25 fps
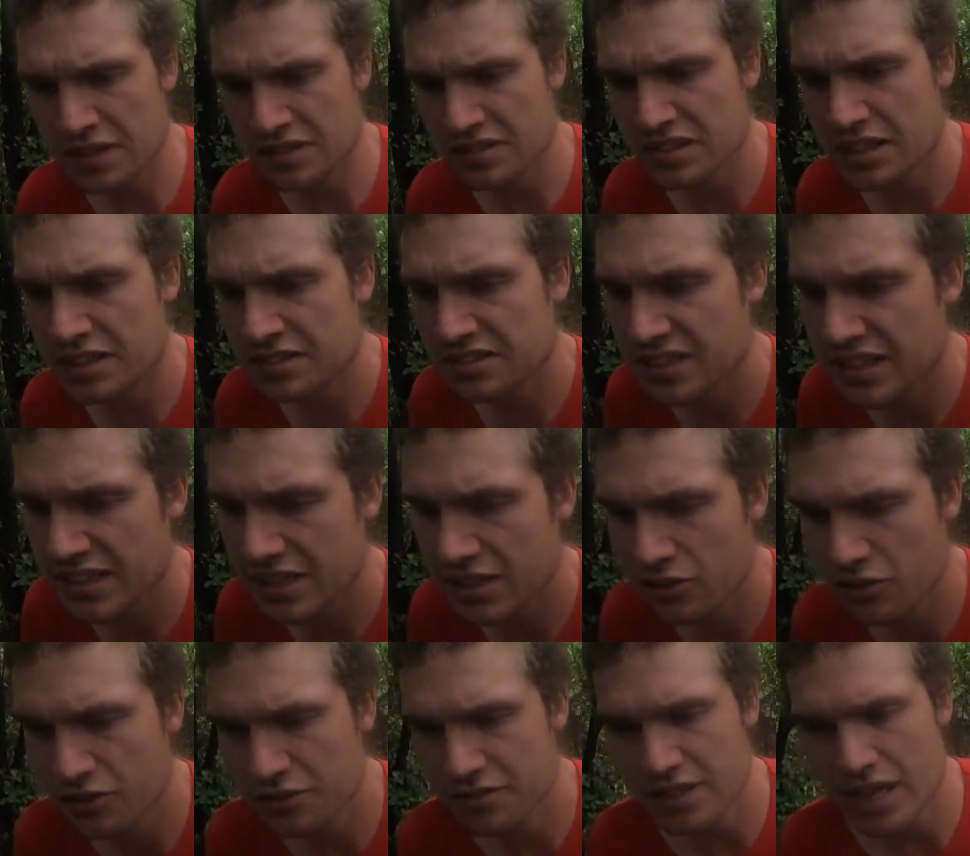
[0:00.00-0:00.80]
Wednesday
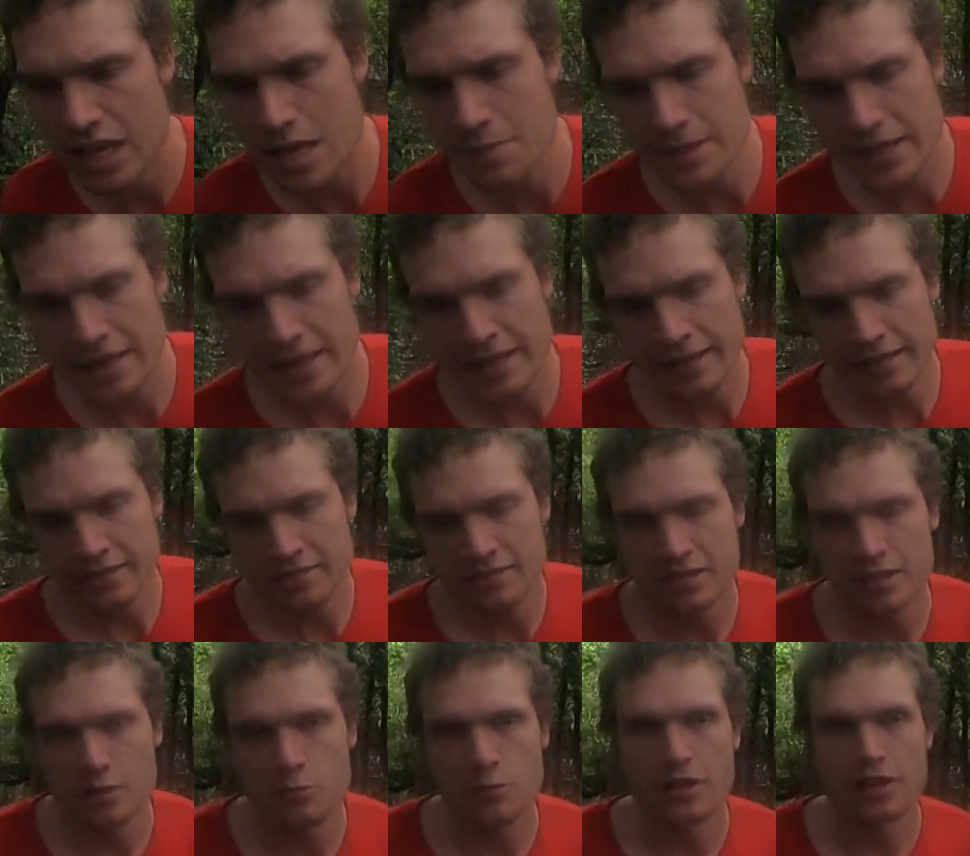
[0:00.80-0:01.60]
taking on Derby
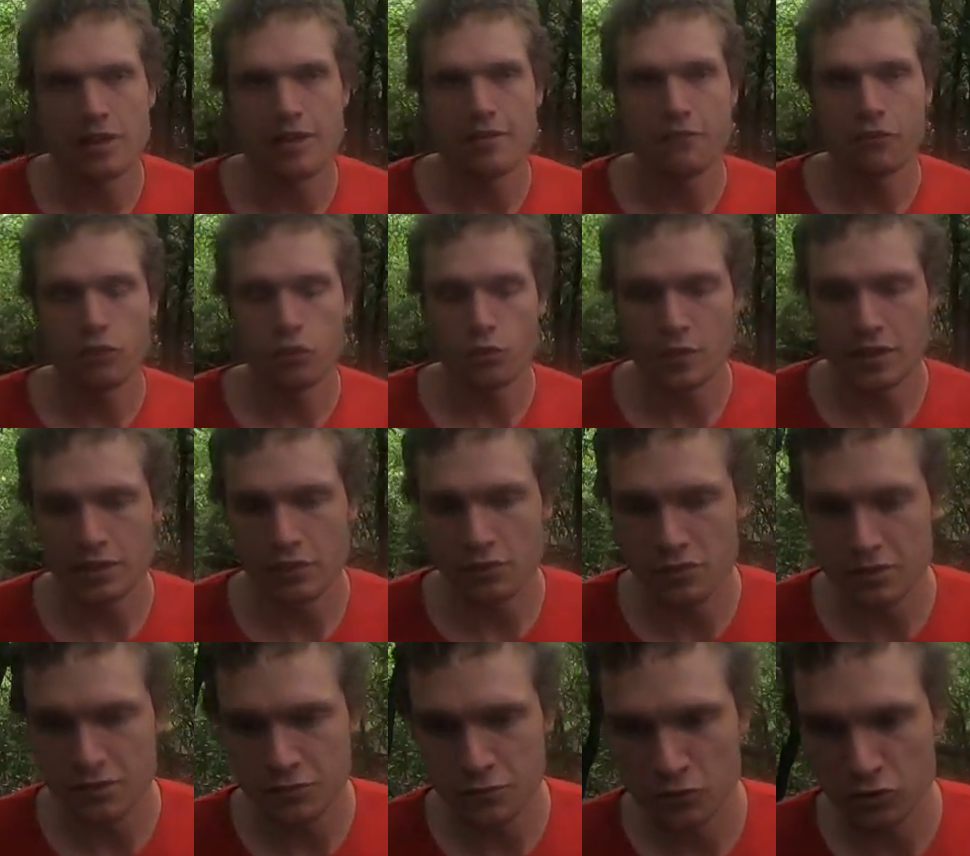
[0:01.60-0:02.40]
County. We got
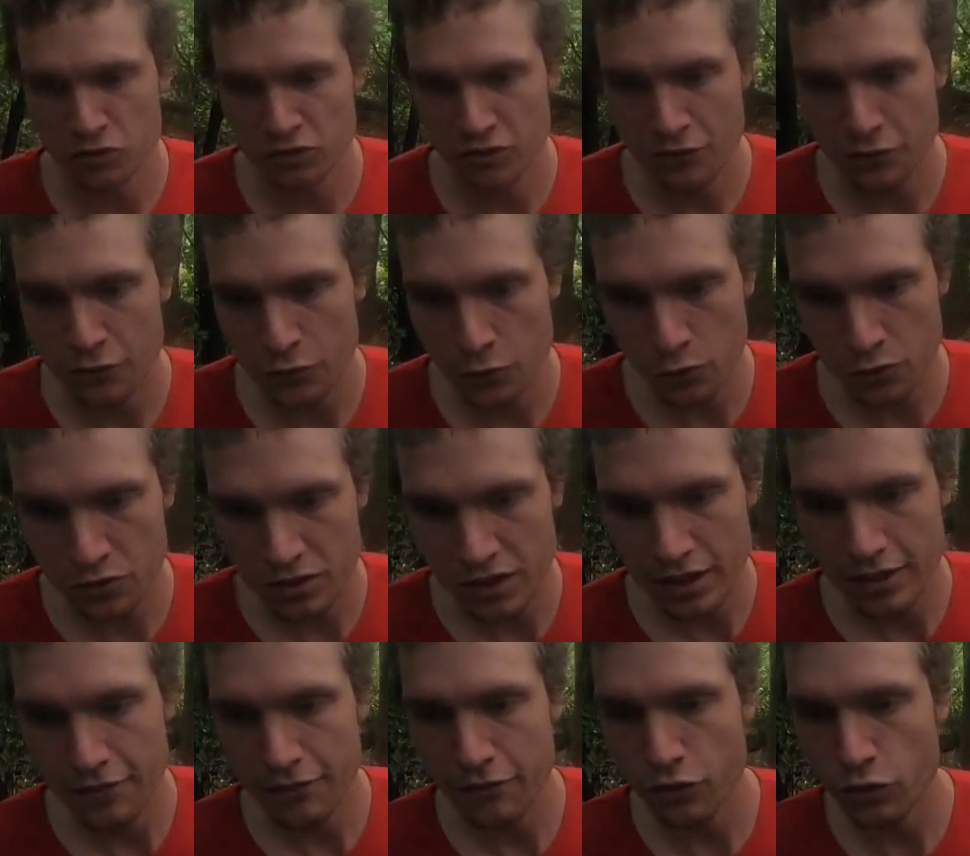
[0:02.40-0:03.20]
$3 for Sheffield,
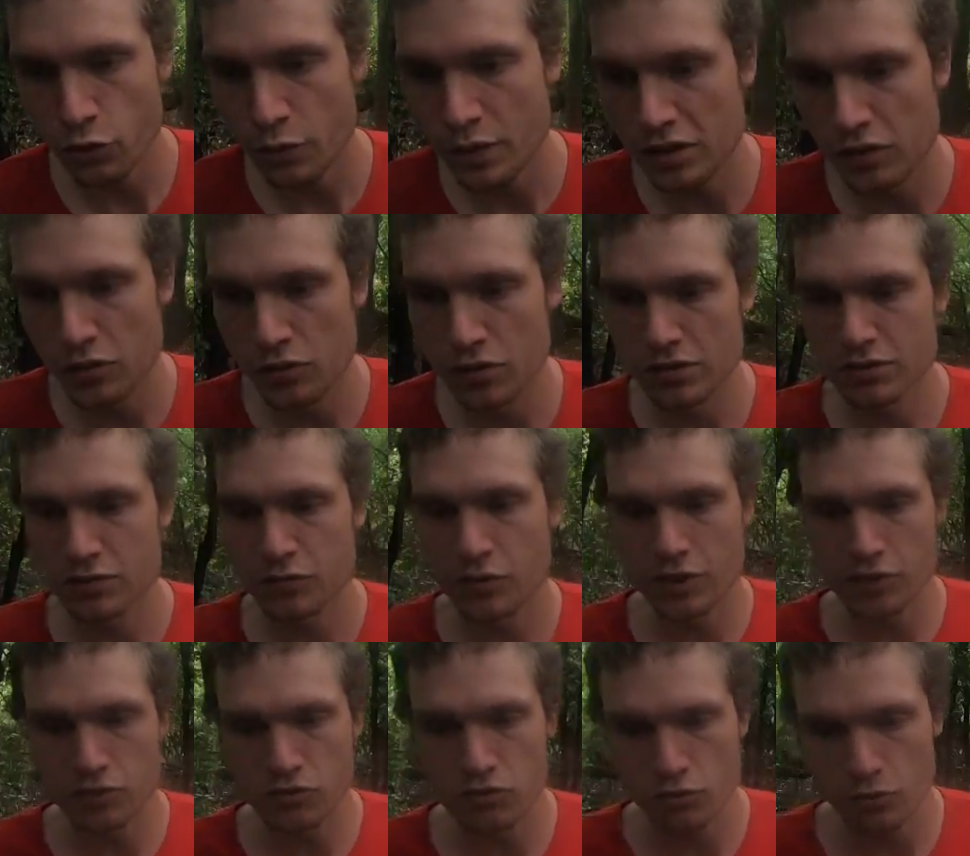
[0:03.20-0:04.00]
$3
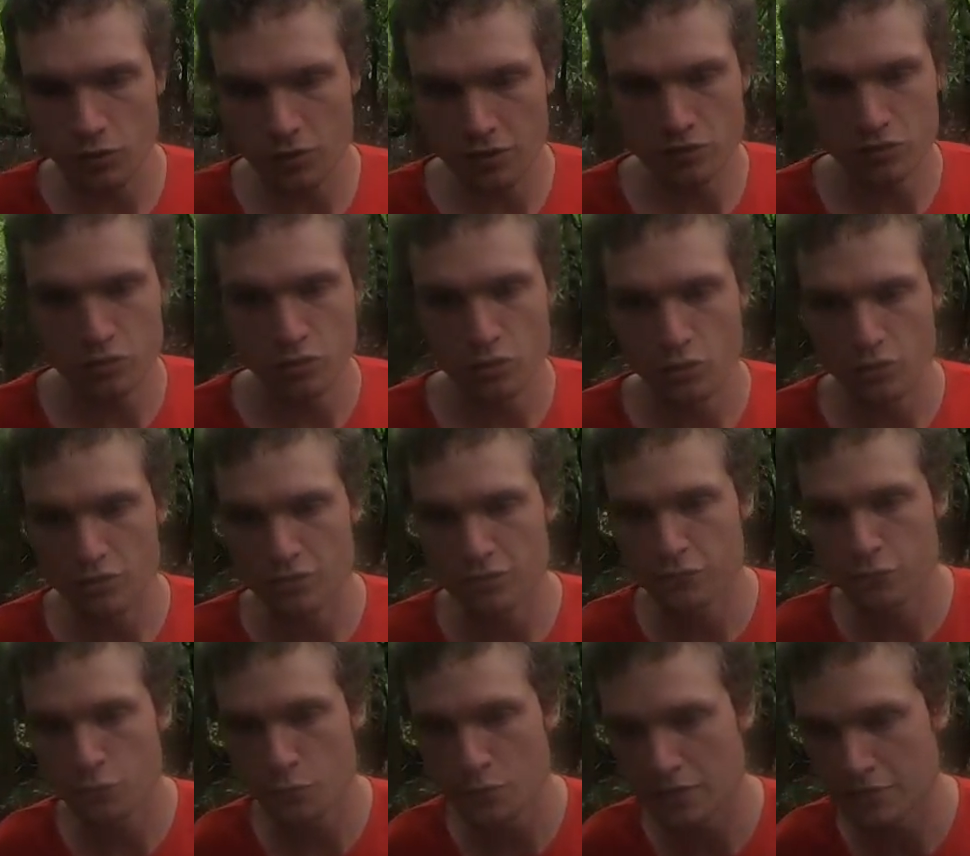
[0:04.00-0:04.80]
for the draw,
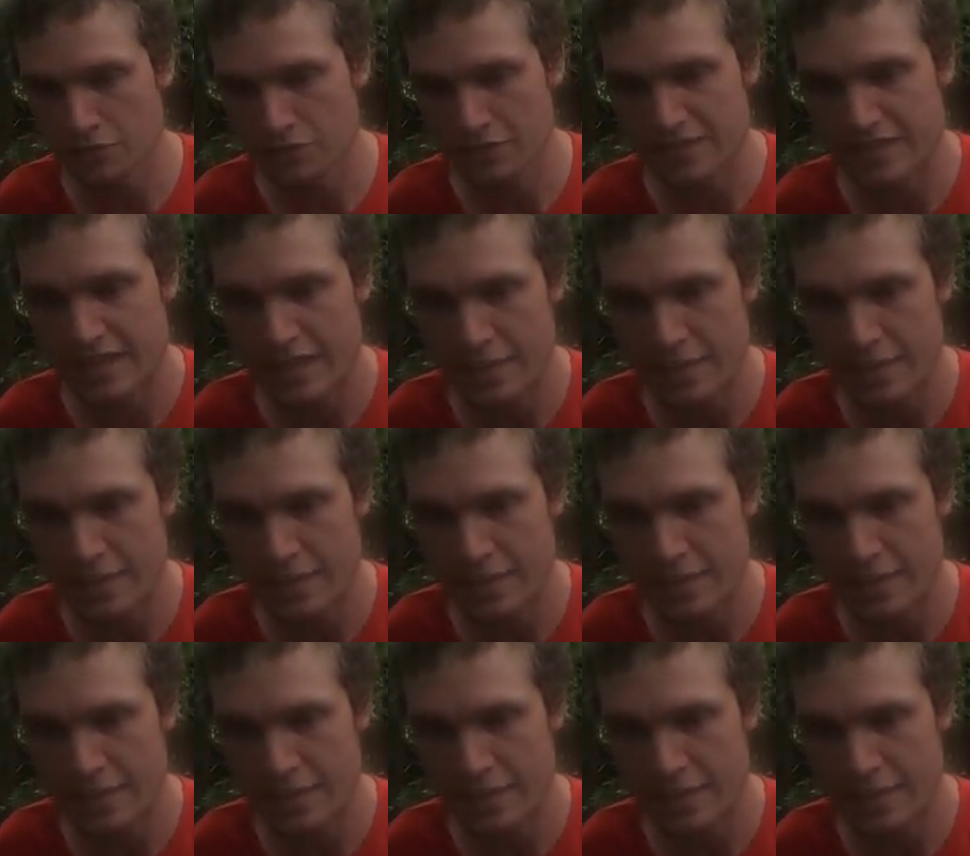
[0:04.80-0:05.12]
$2.40 for